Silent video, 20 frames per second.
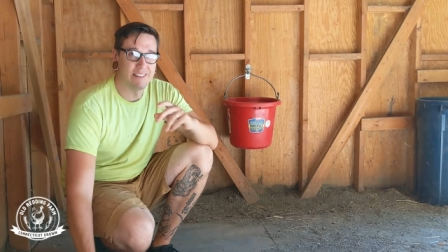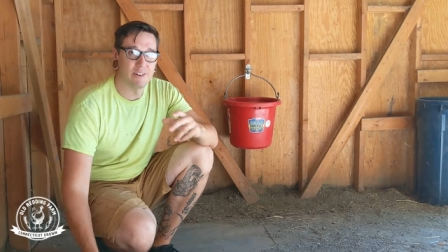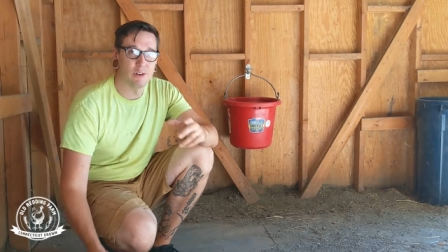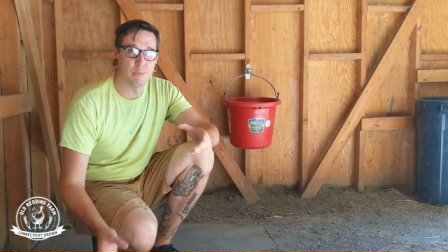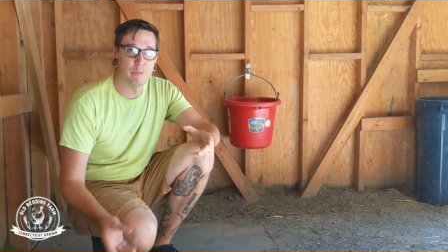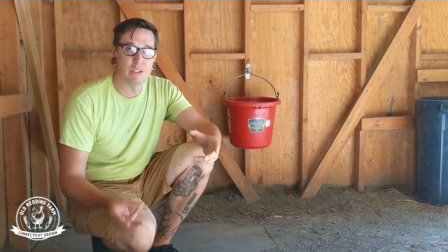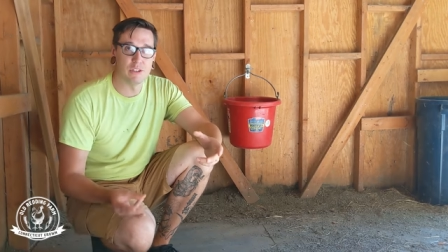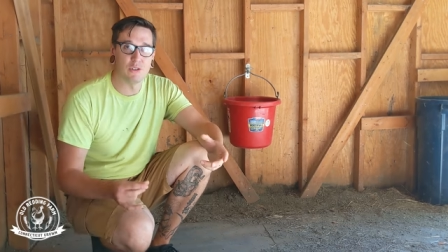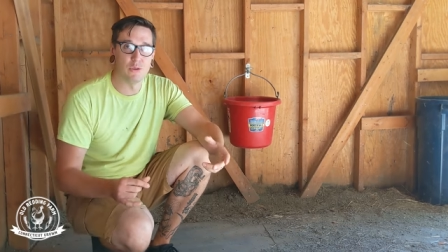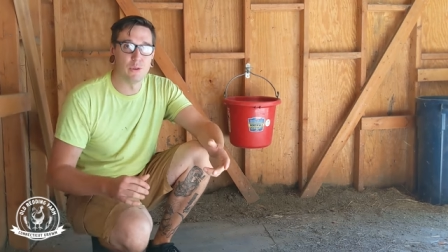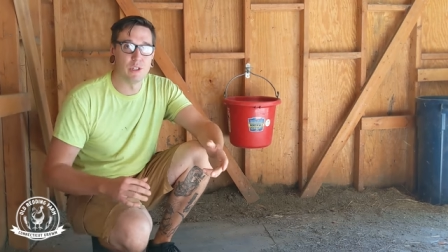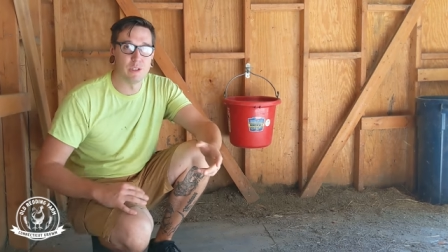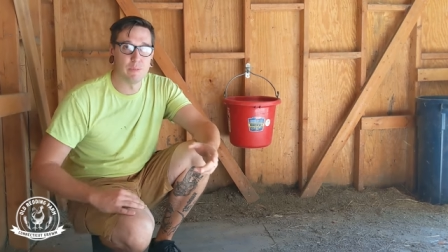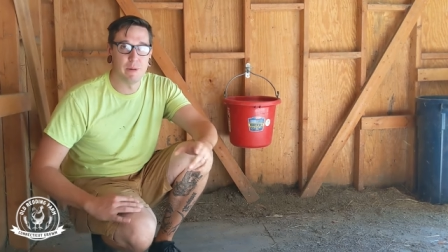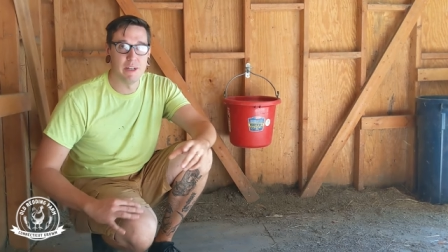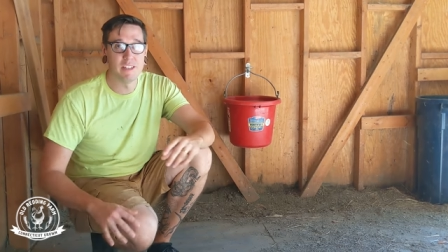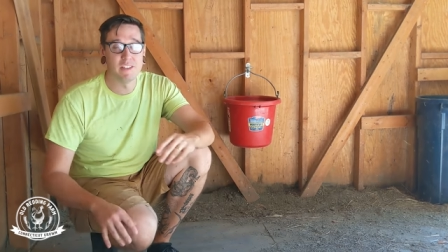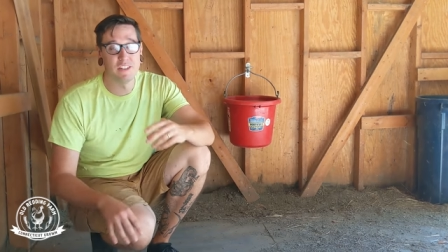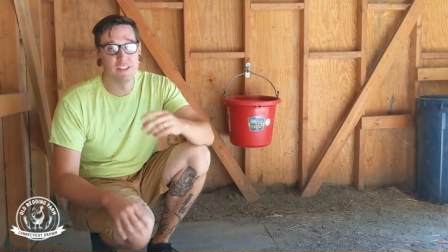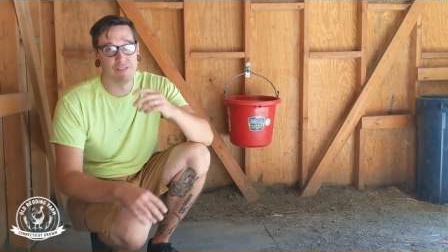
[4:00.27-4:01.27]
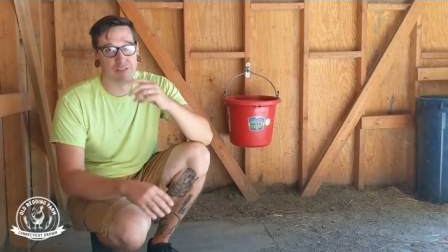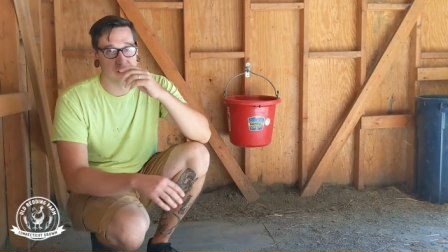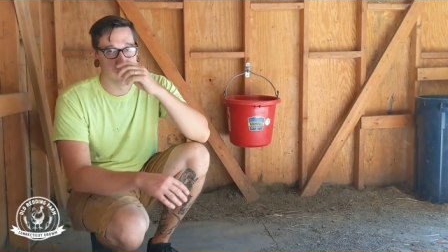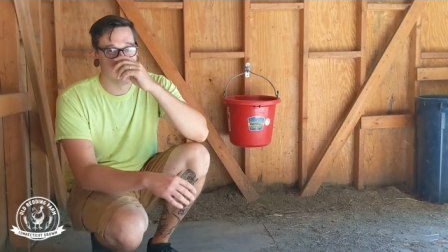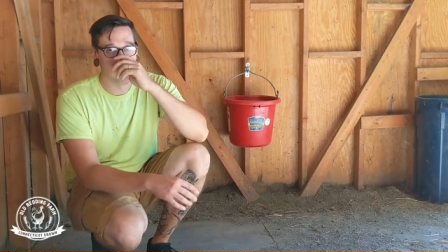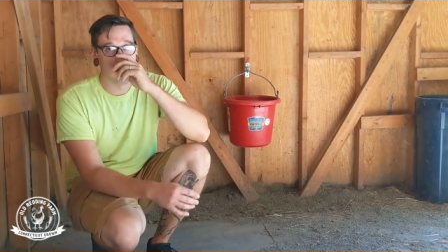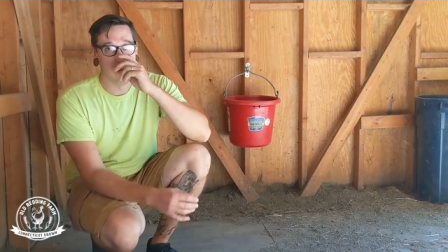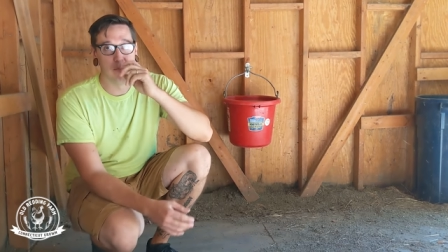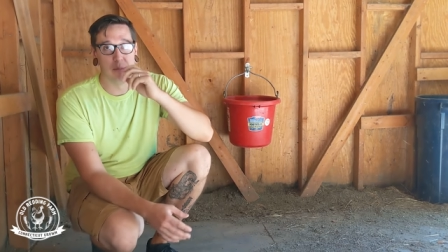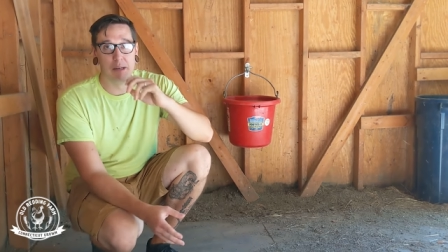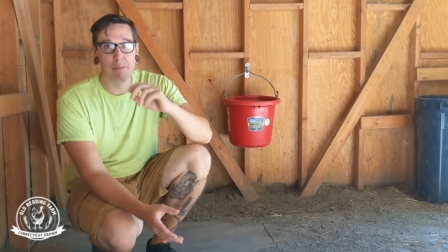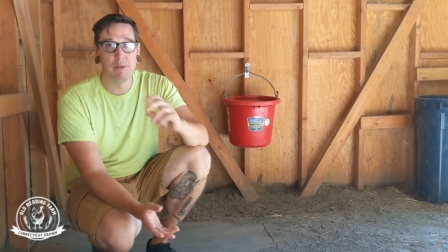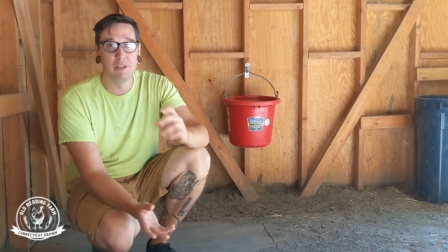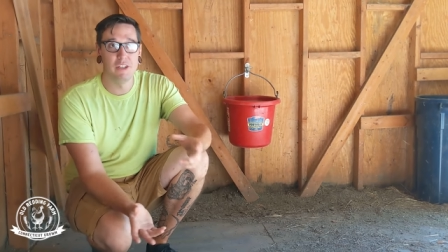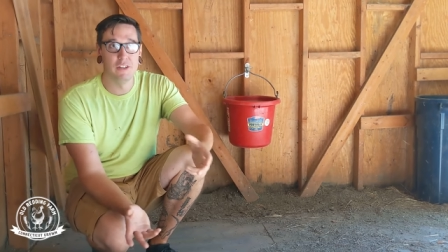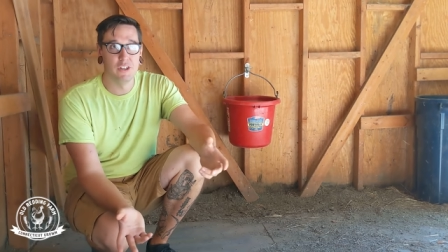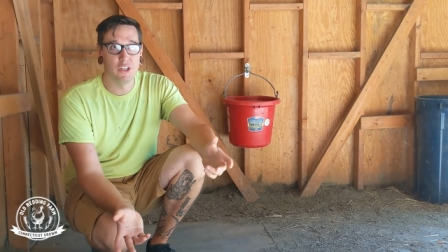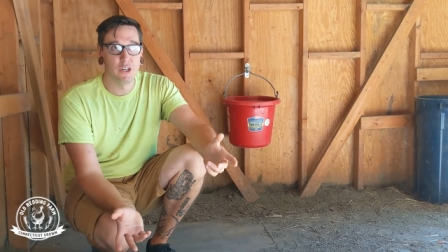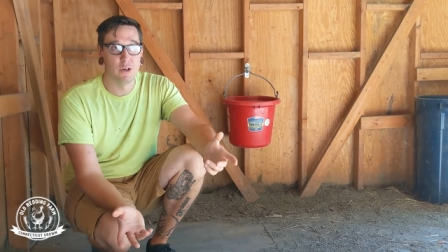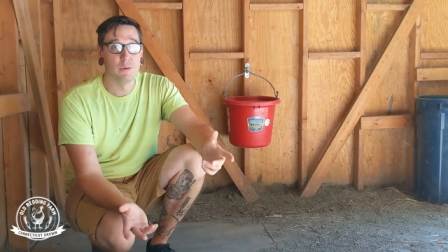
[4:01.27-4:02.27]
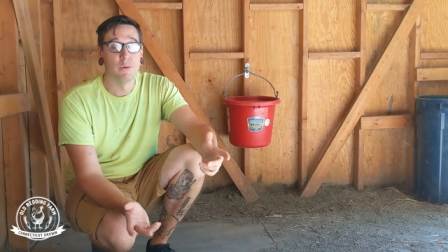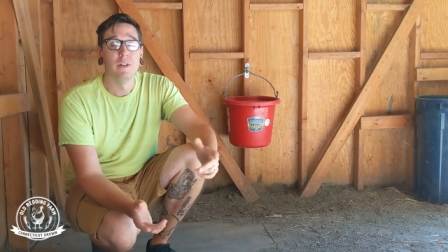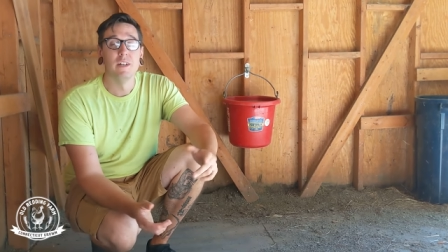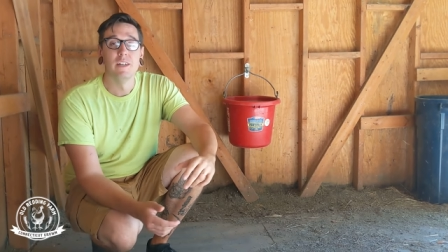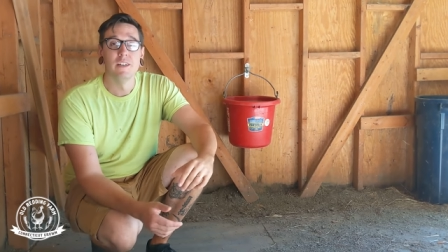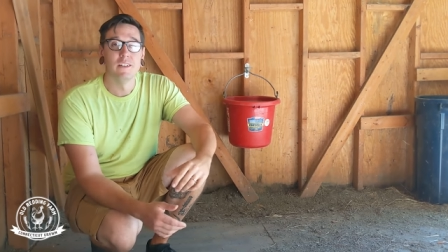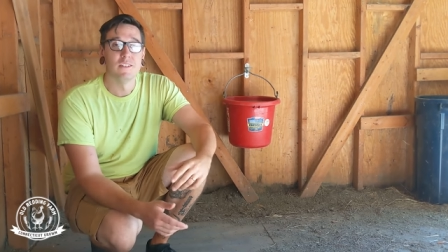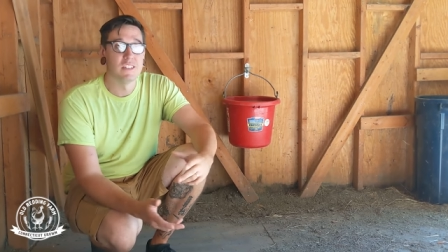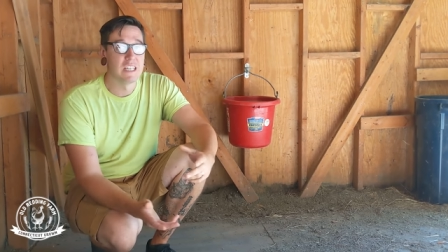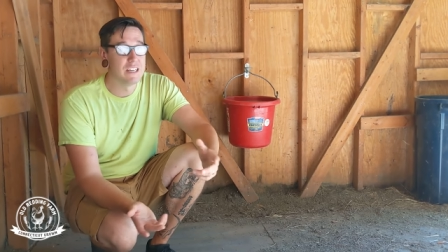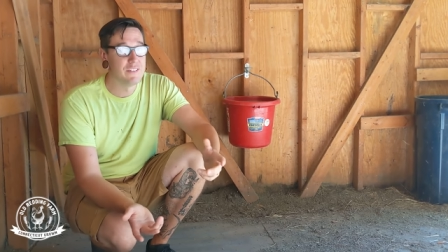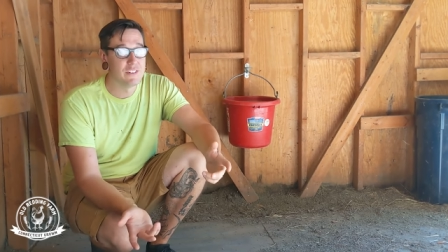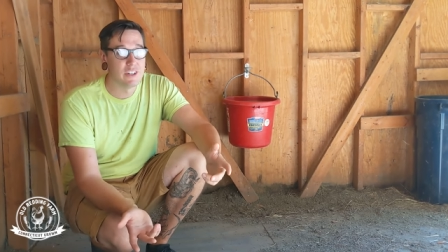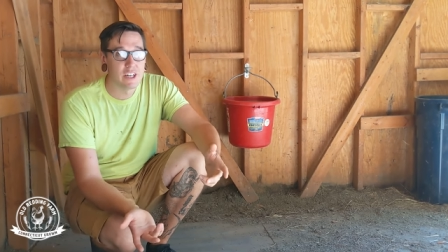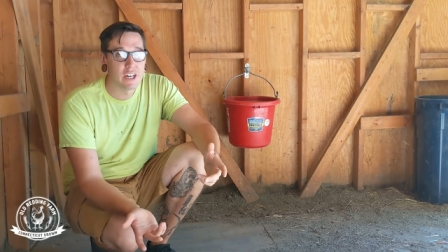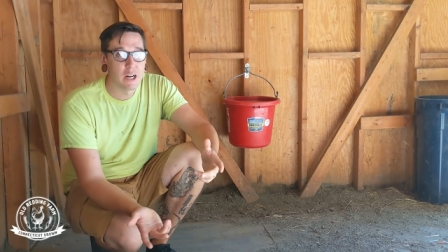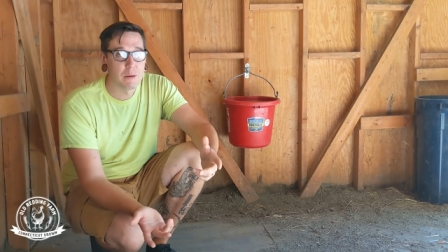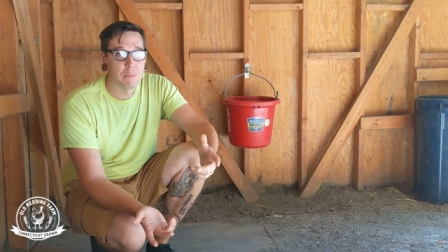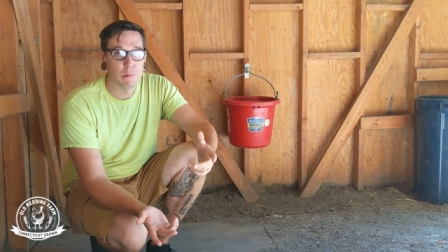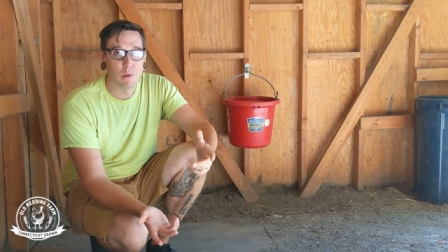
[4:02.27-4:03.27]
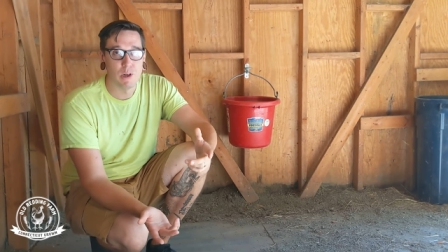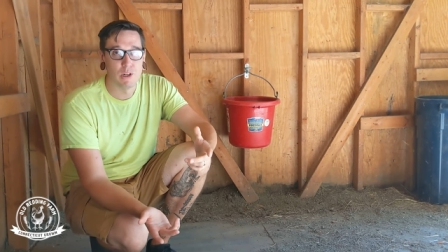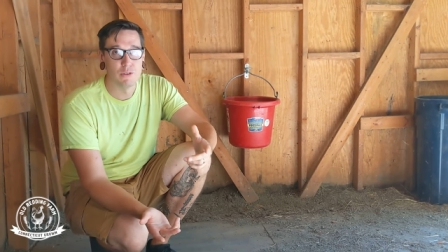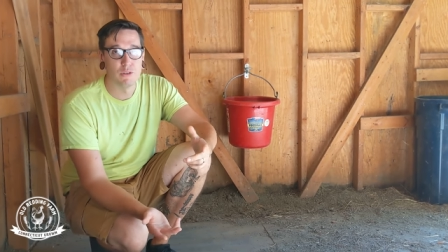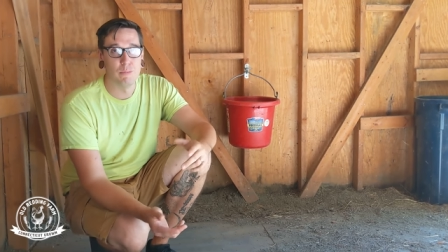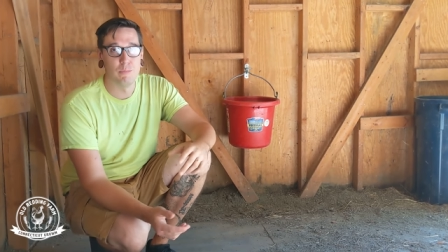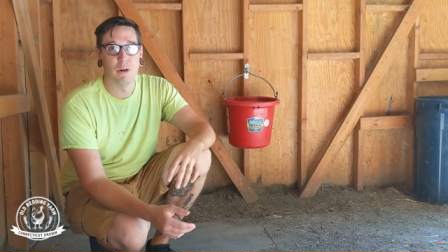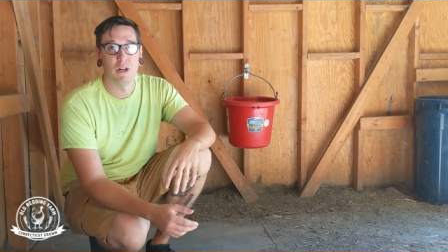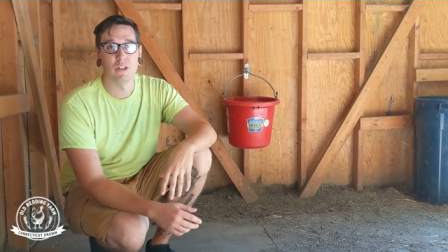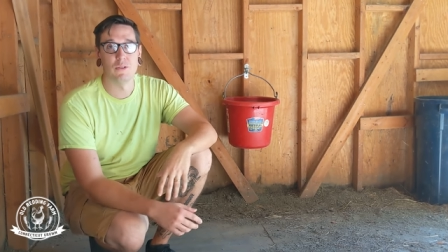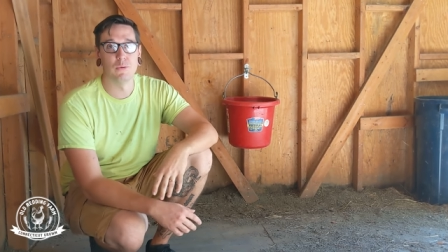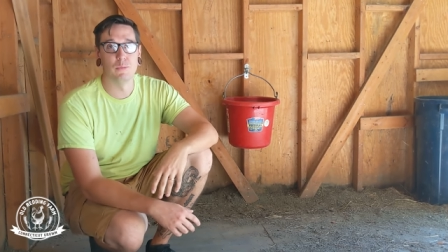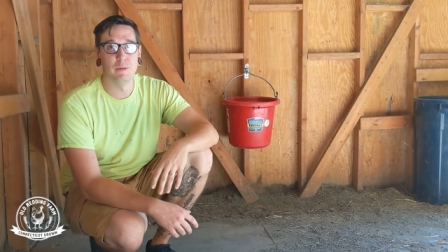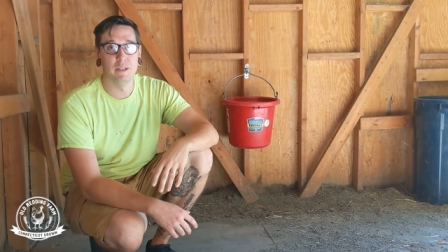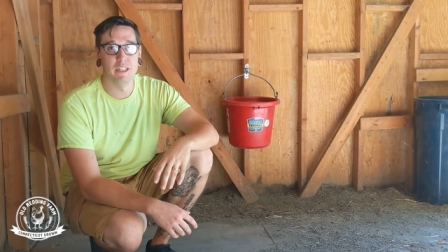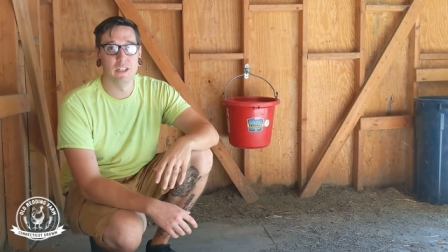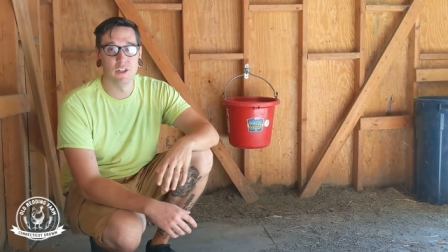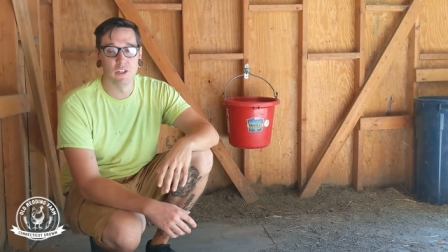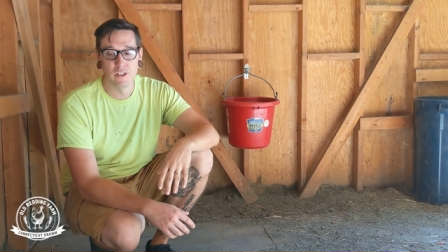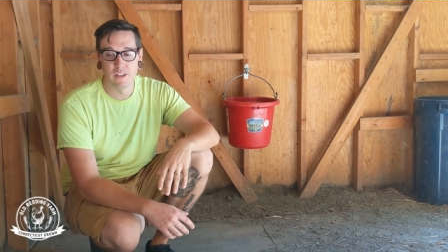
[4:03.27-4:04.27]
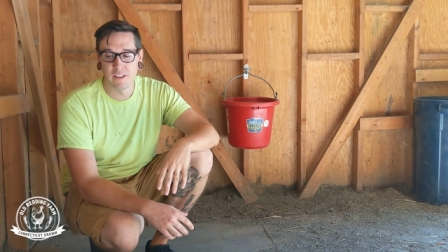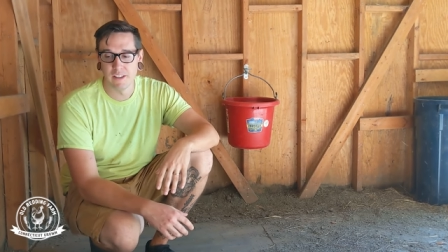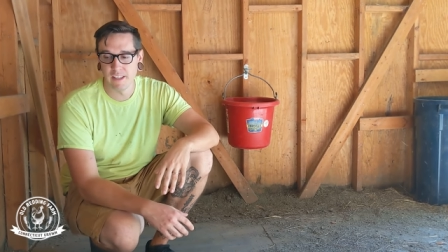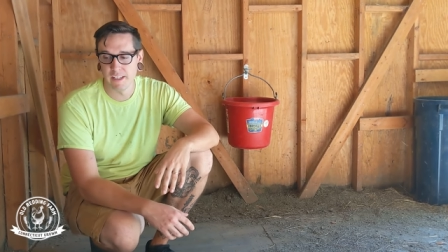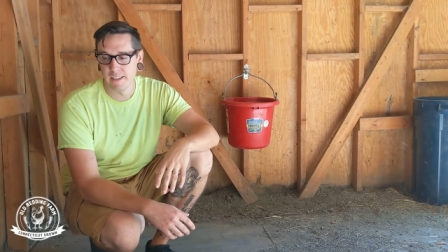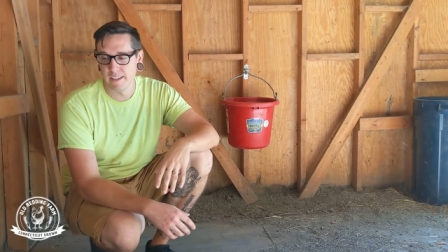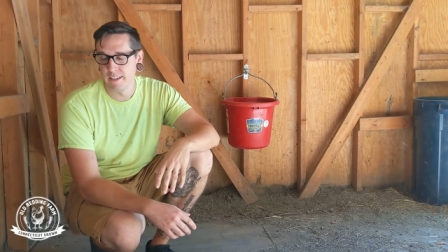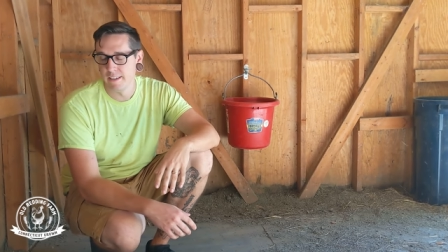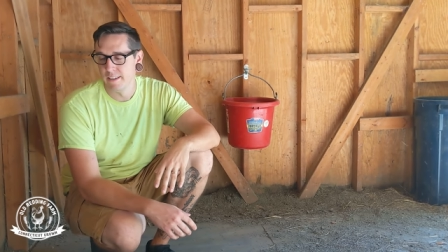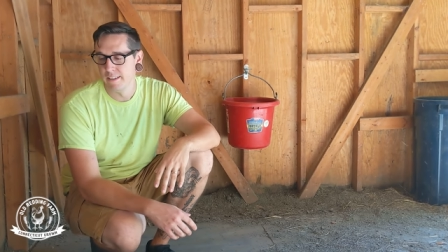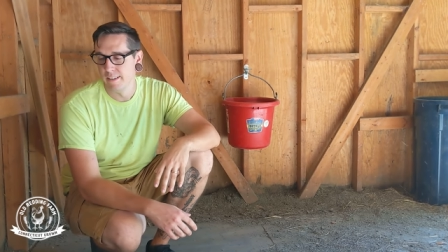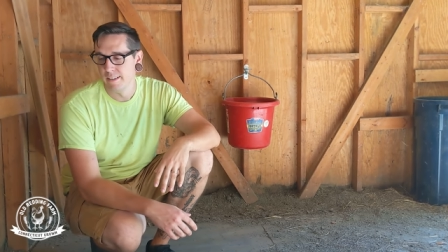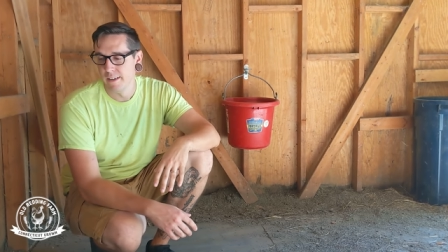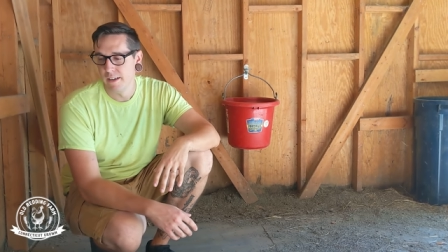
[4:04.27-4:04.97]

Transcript: little bit too expensive and thought maybe, you know, saving a couple hundred bucks would be a good thing.